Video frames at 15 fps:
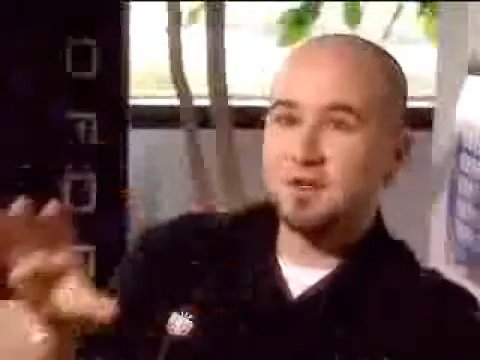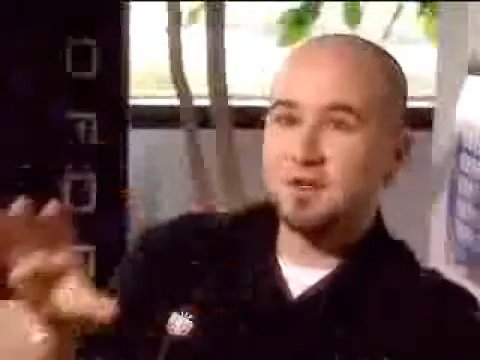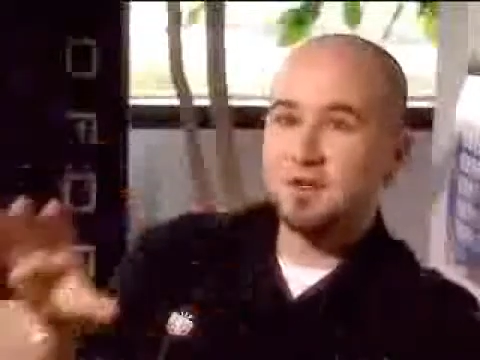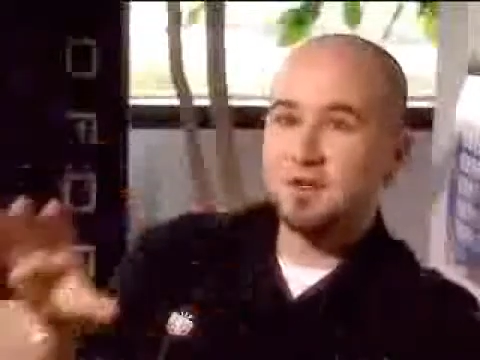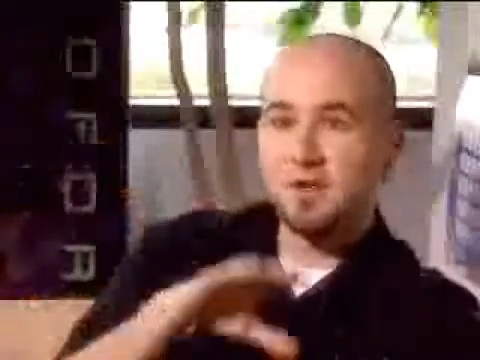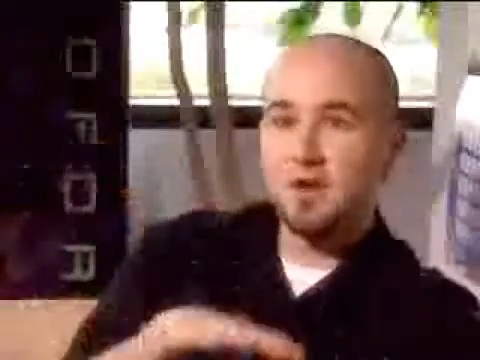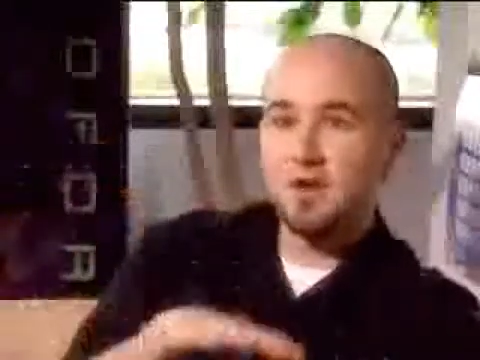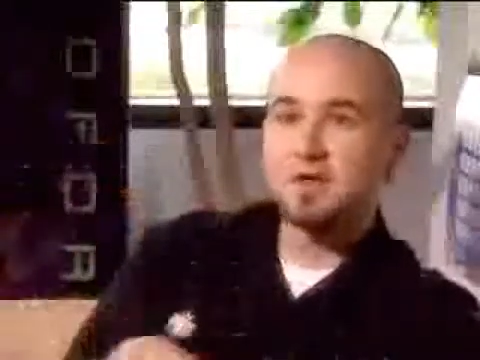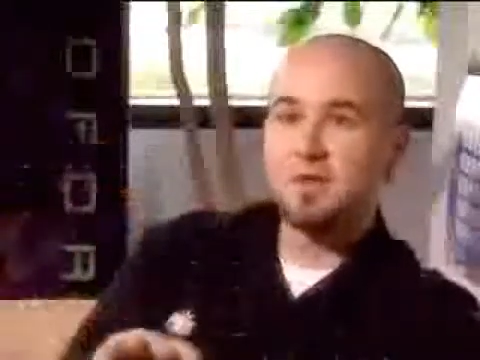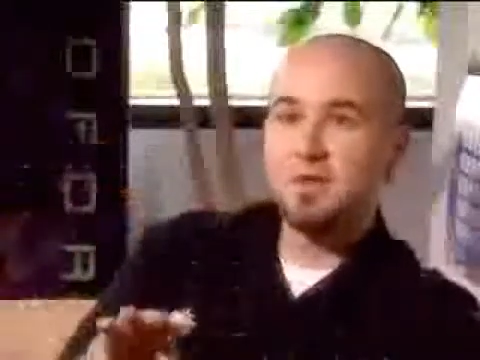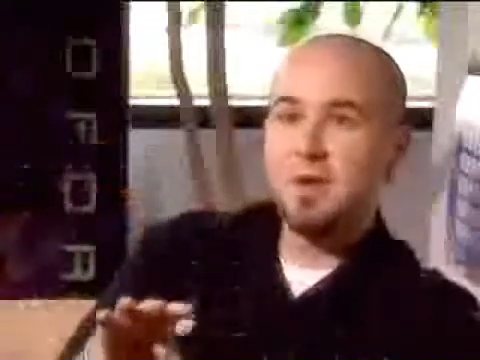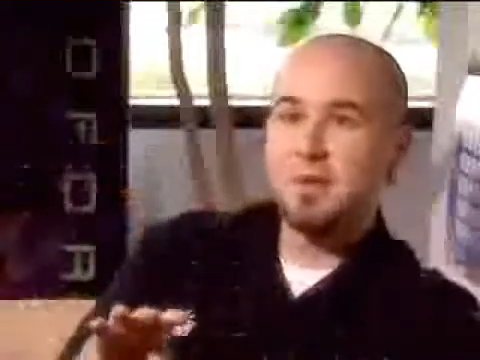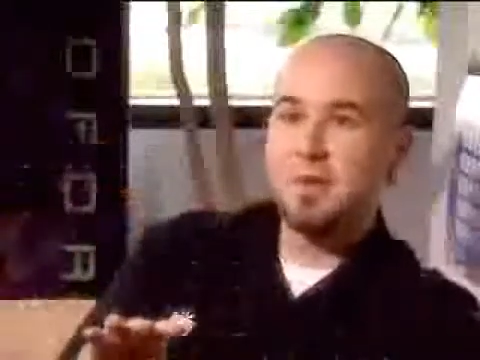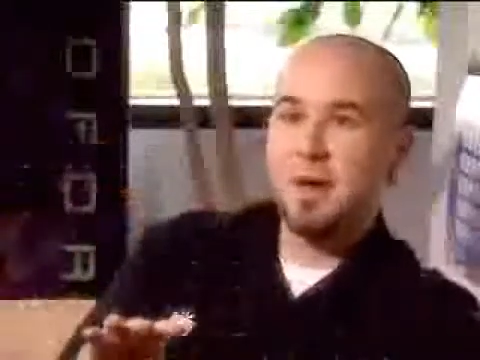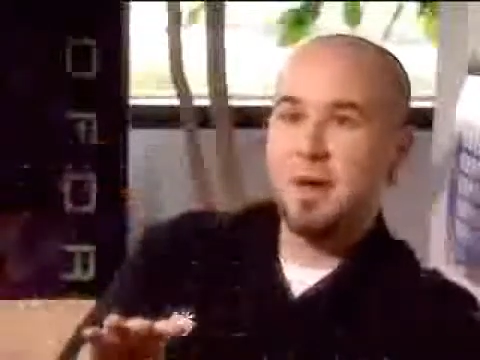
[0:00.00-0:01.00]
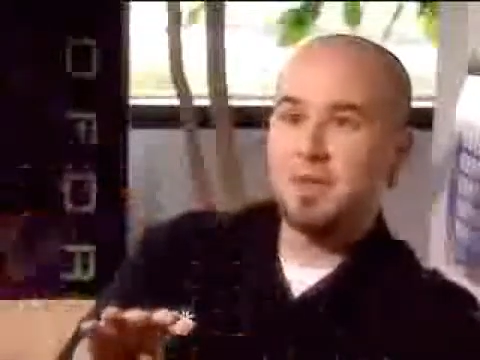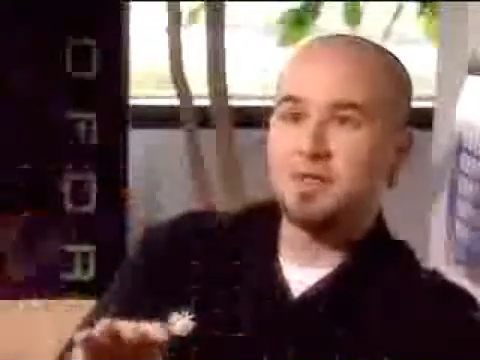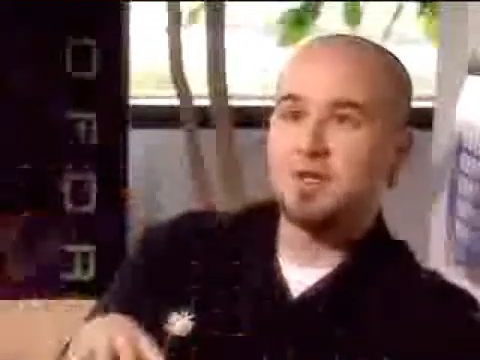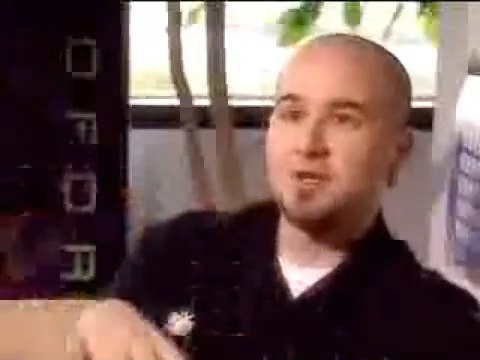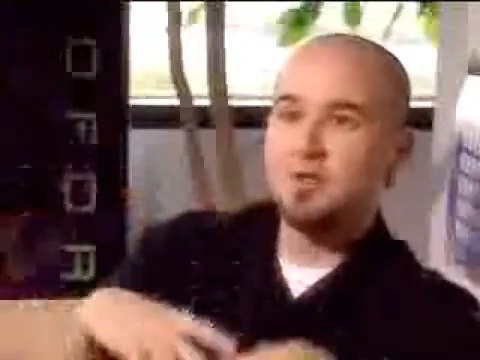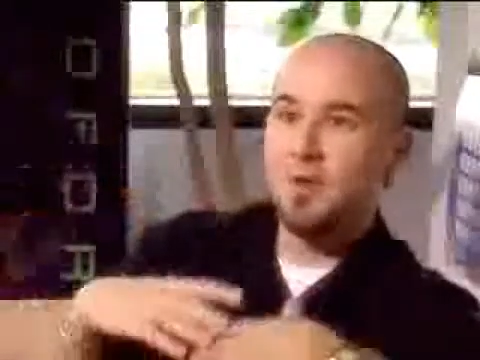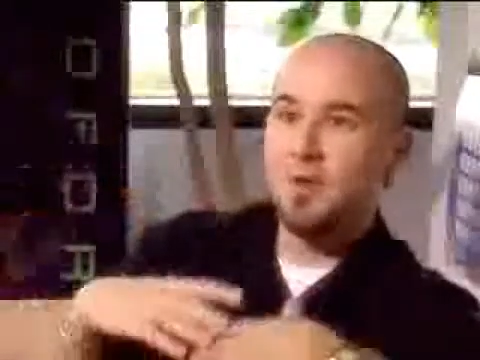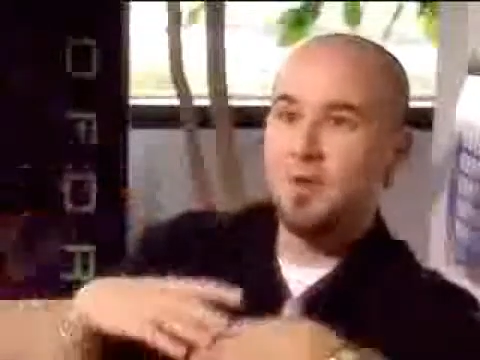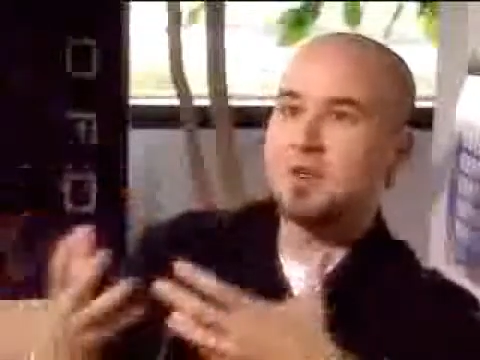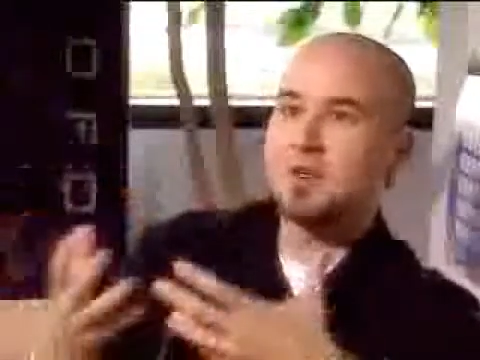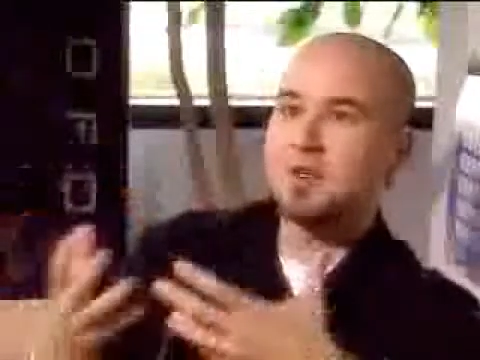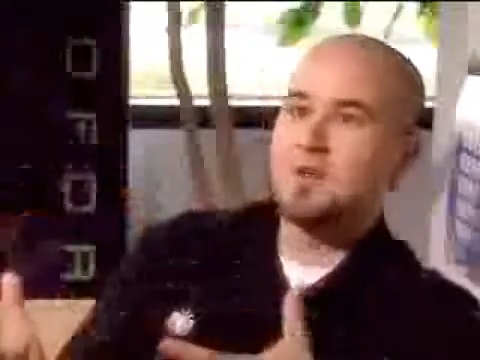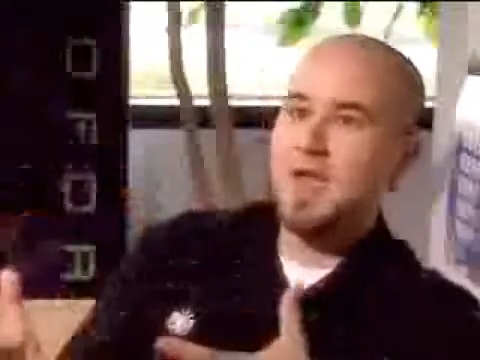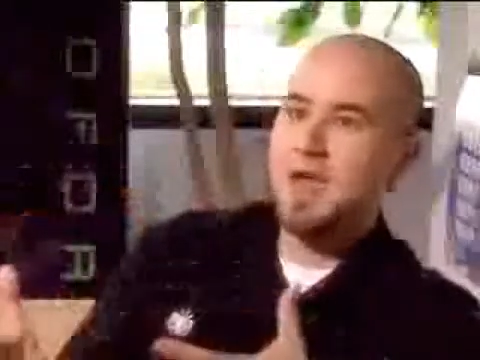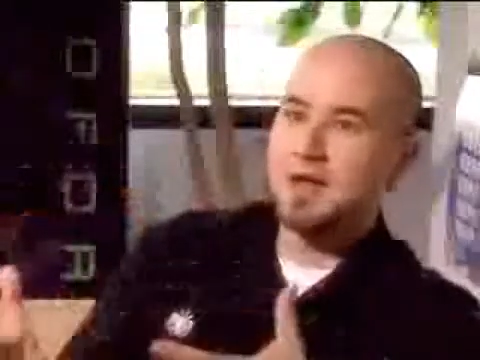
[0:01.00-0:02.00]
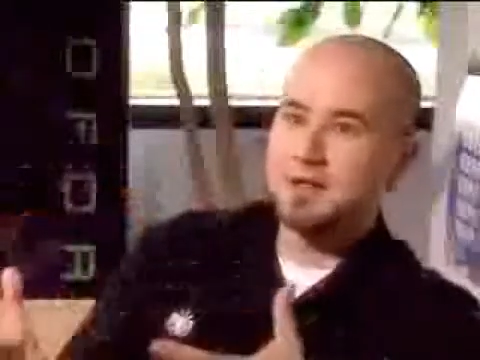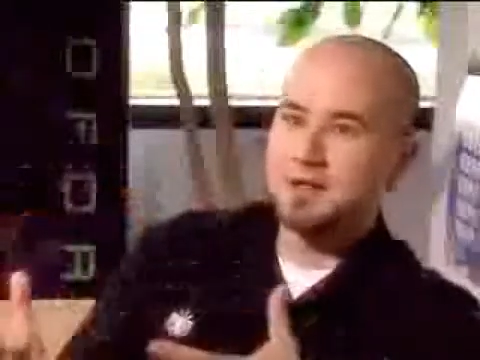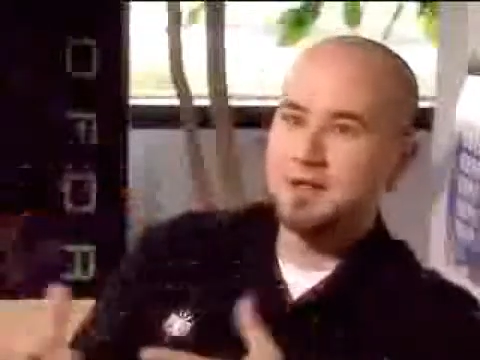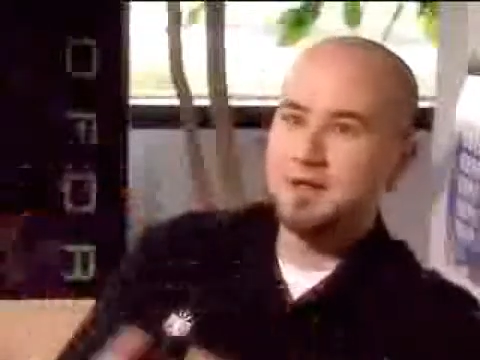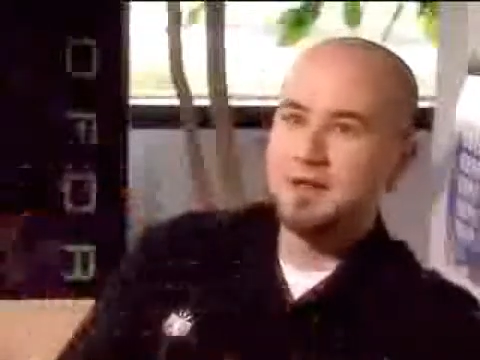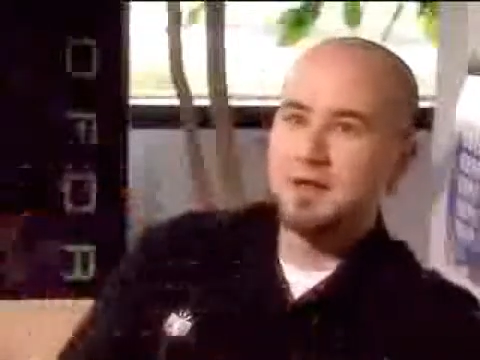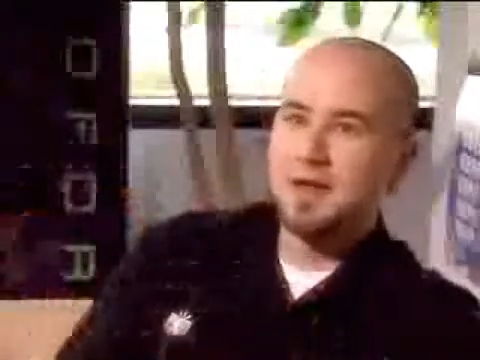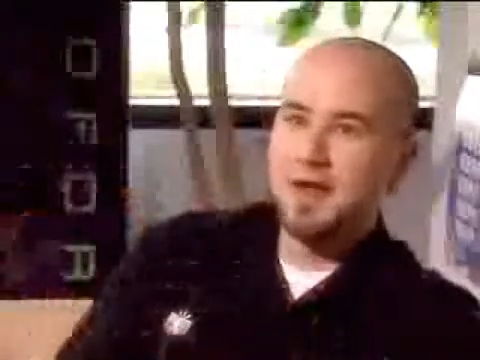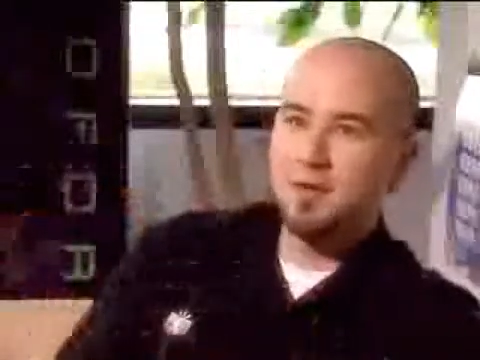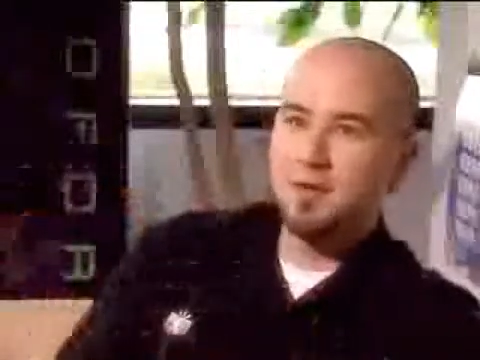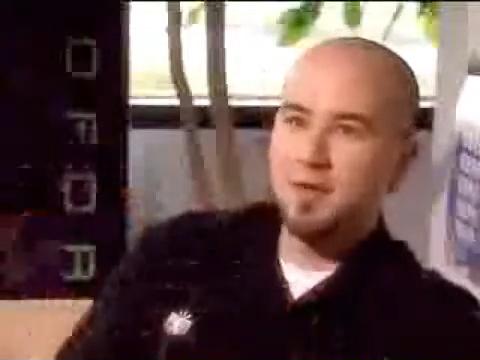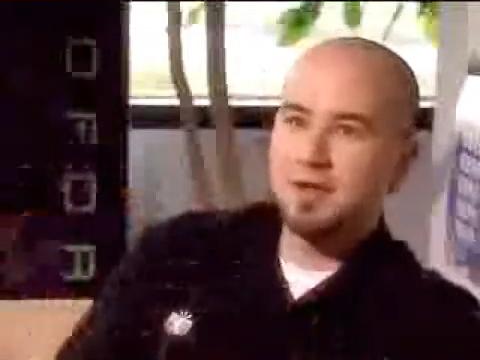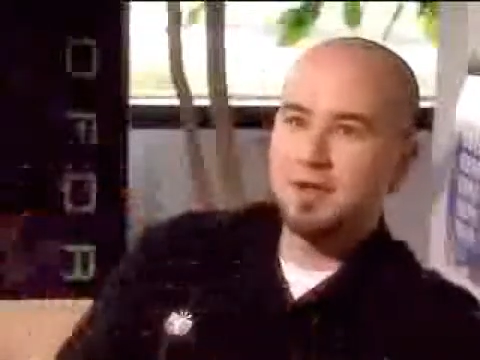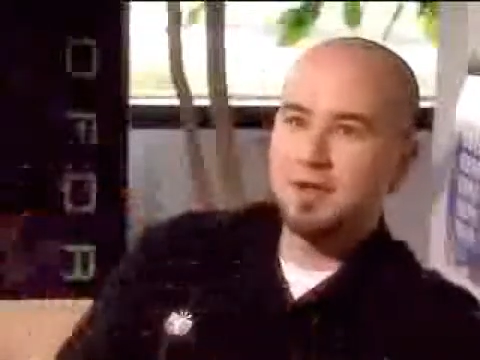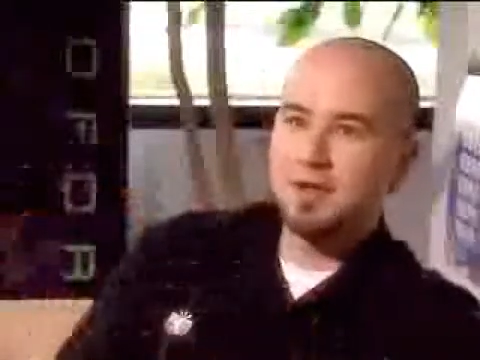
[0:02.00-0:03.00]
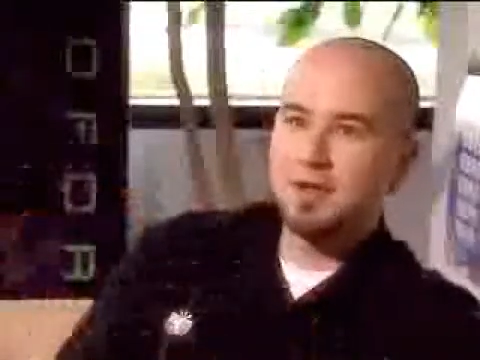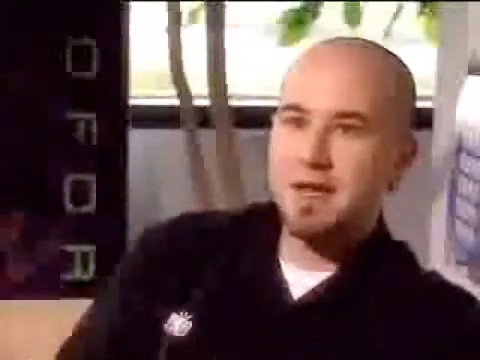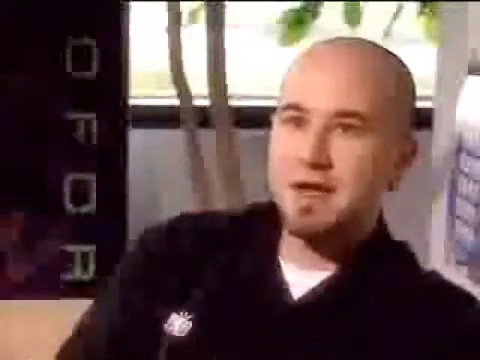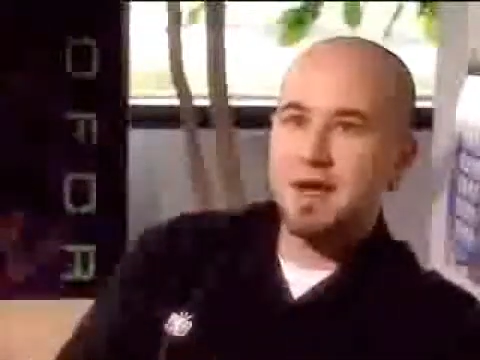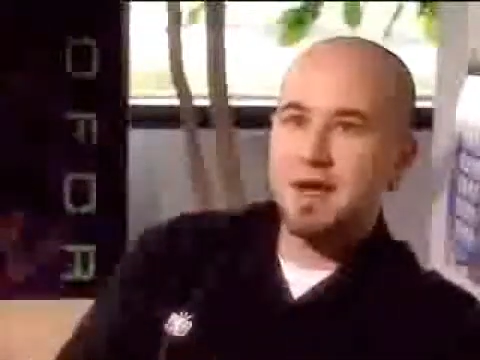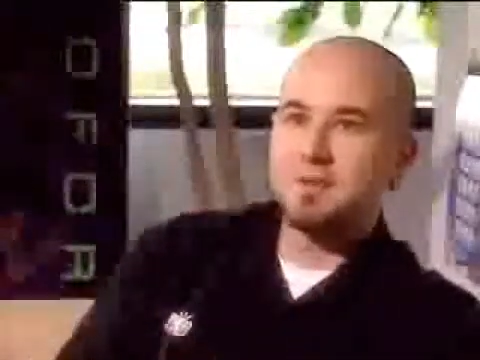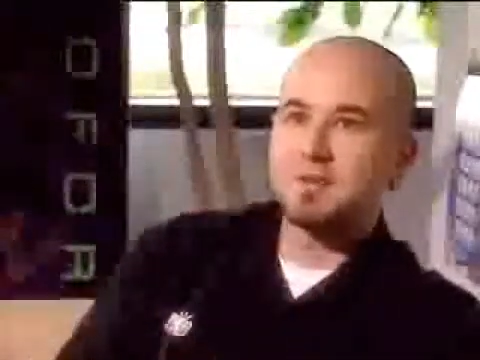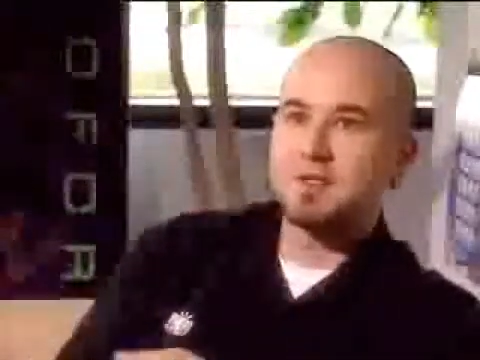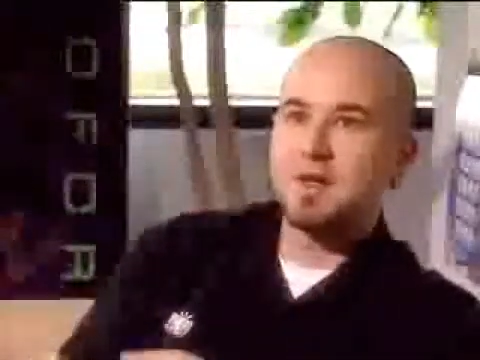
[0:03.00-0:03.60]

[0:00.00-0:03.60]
including a large female population, who wants to create and wants to make items.